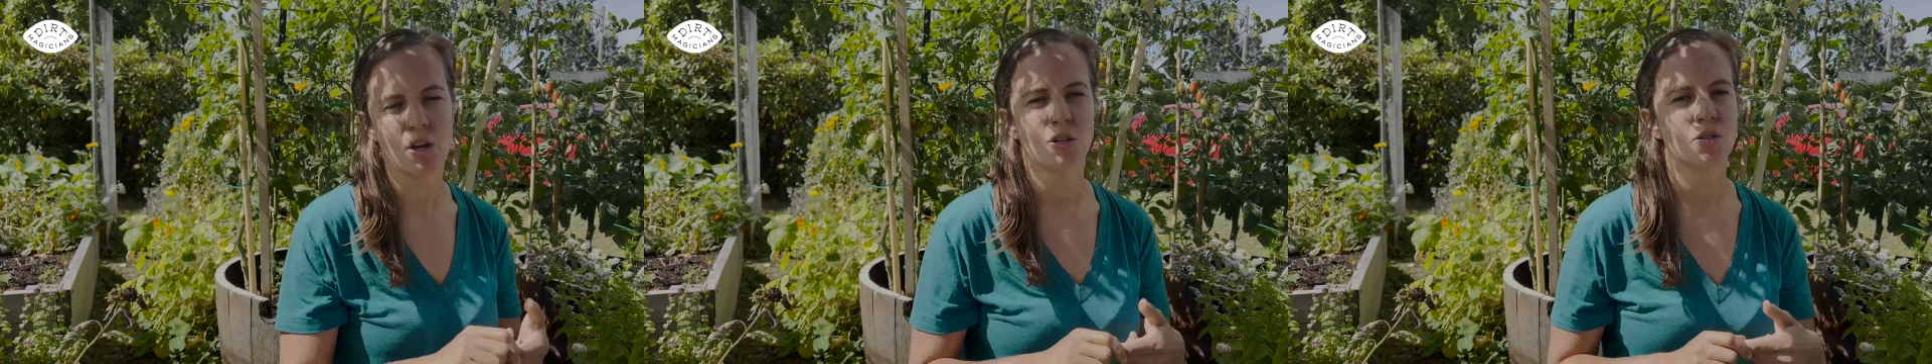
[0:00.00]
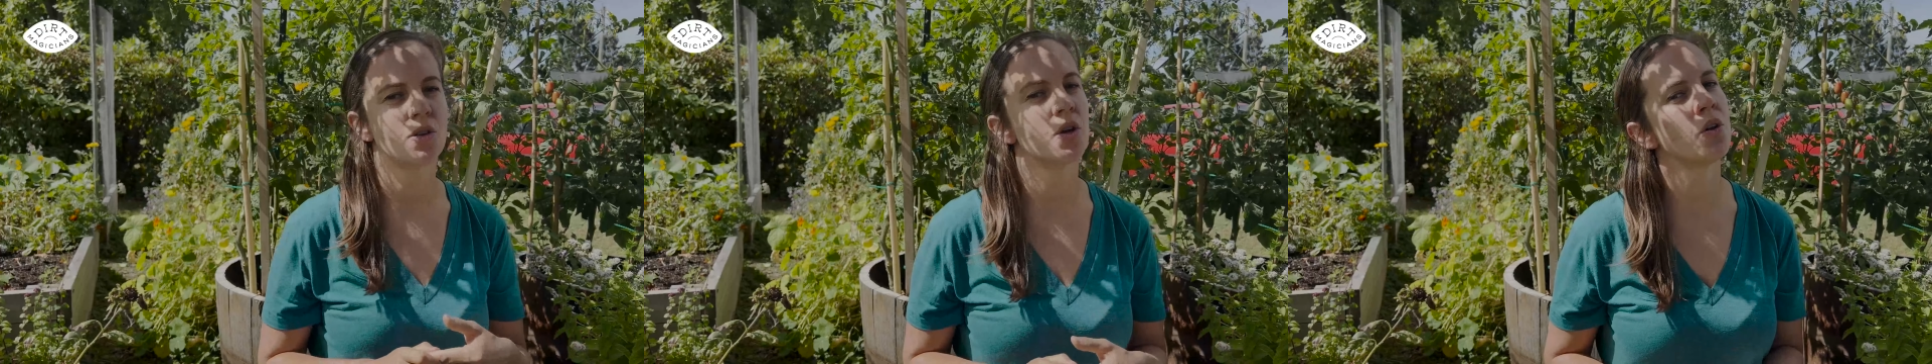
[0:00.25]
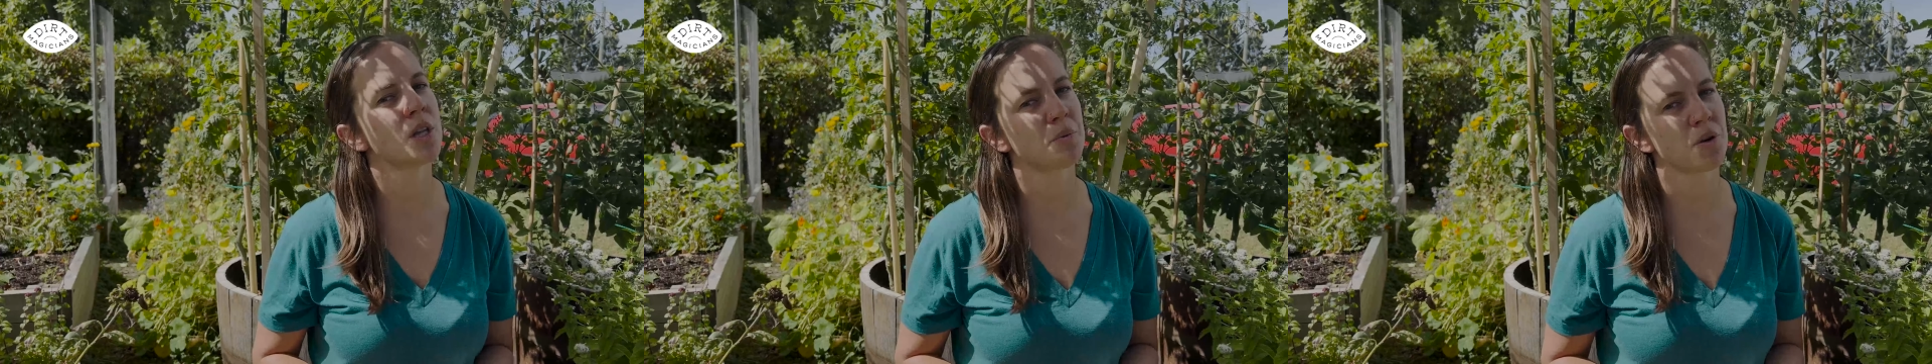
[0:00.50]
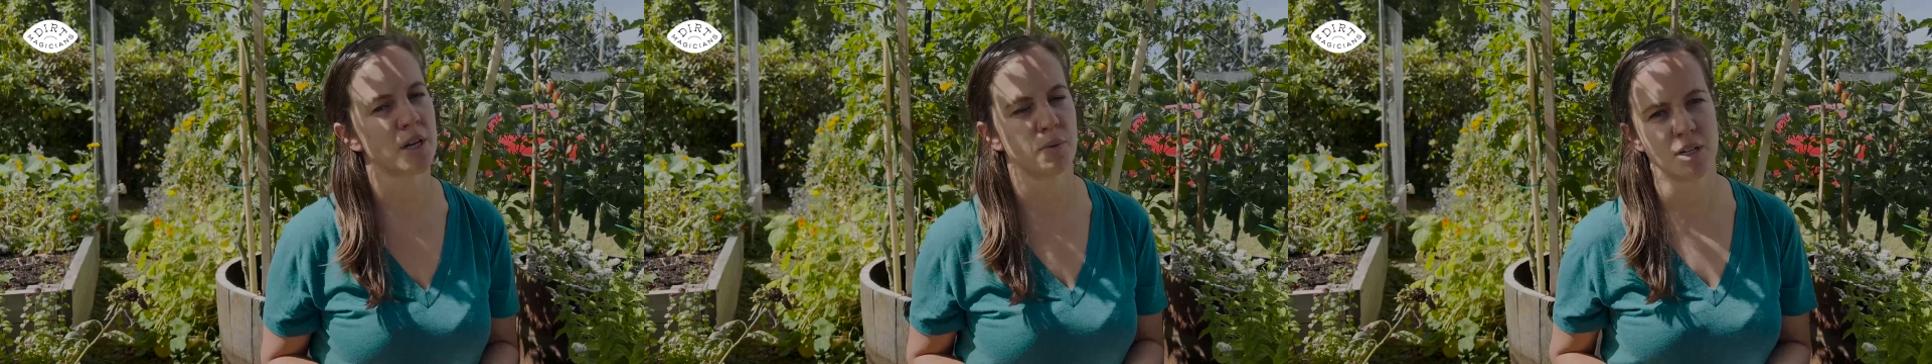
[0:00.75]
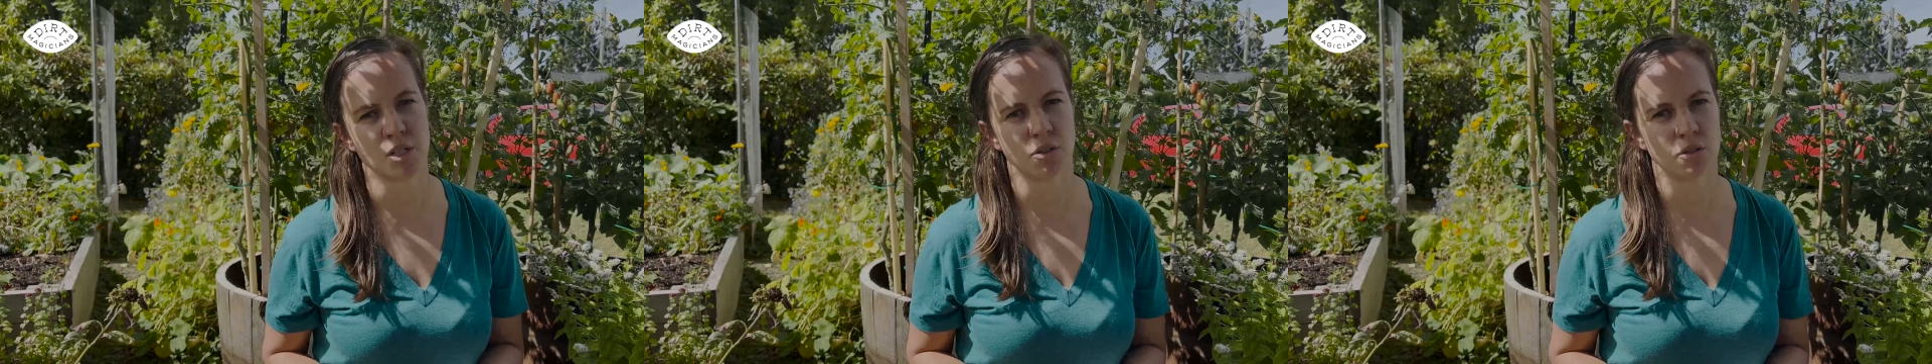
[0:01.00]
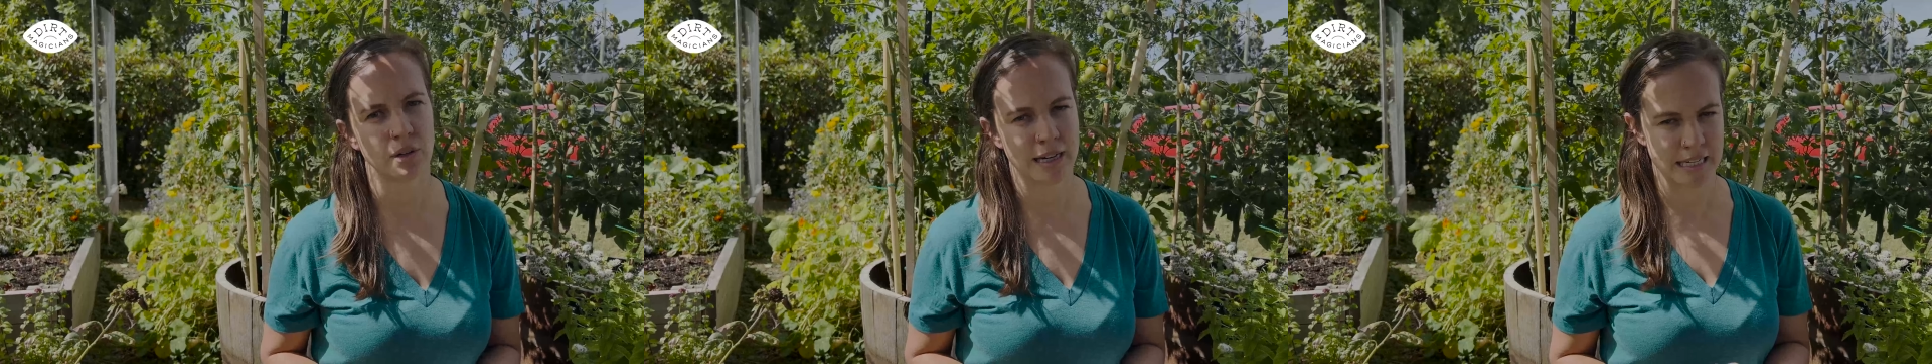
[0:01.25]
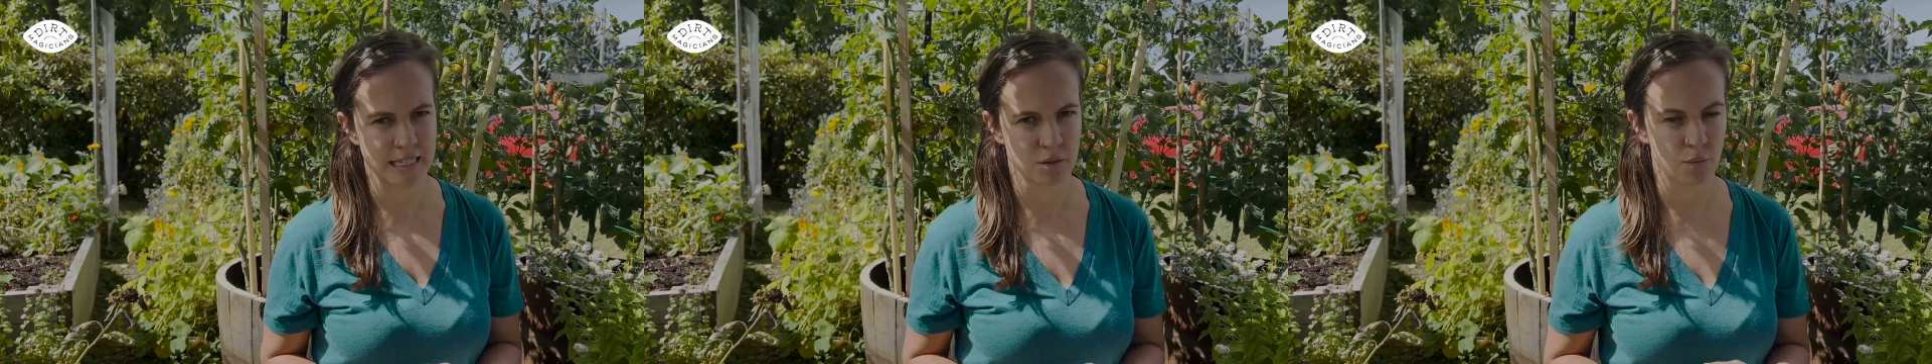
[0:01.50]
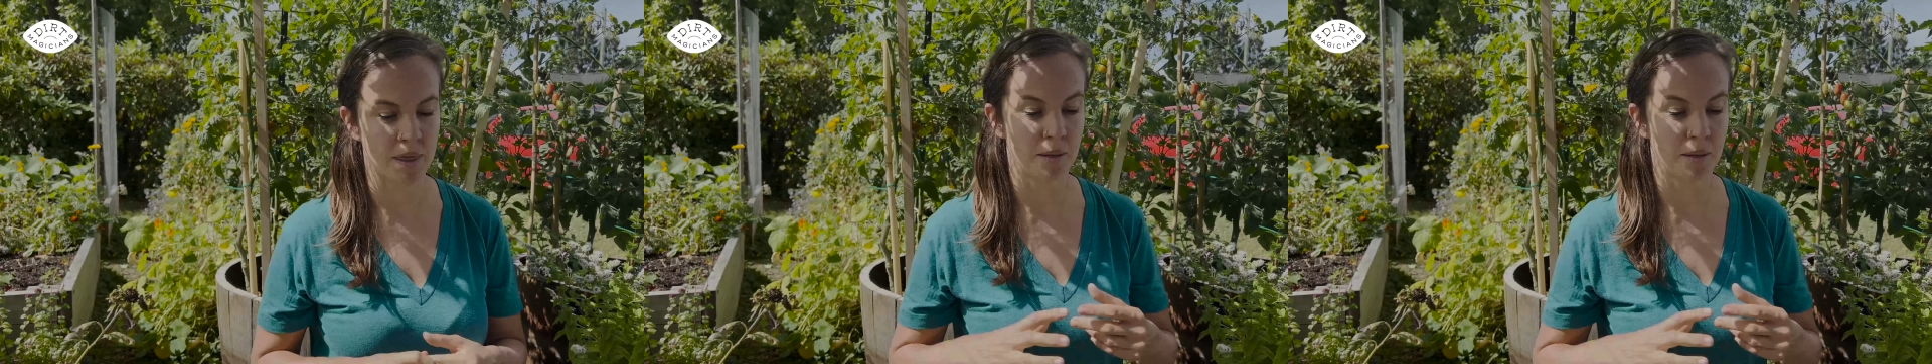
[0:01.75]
So the only pruning we do is when the